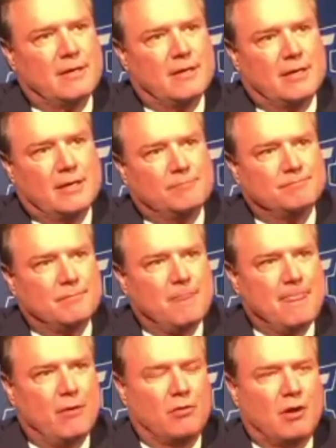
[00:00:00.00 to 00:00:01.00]

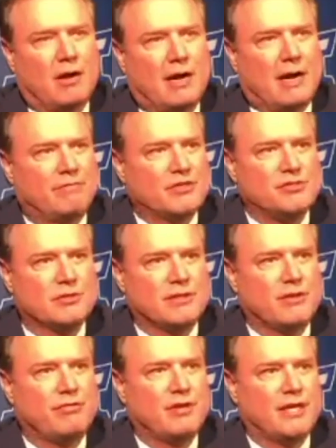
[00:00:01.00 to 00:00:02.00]
obviously
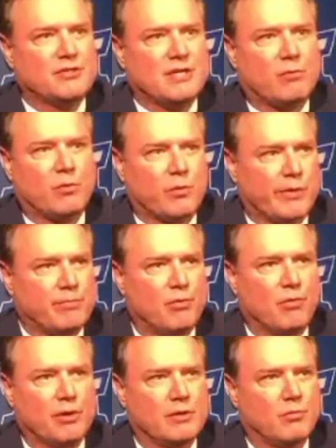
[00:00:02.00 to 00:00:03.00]
the things that were
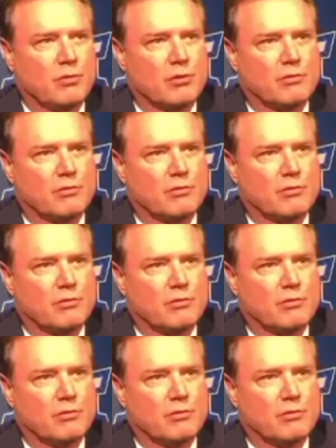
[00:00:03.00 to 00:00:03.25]
reported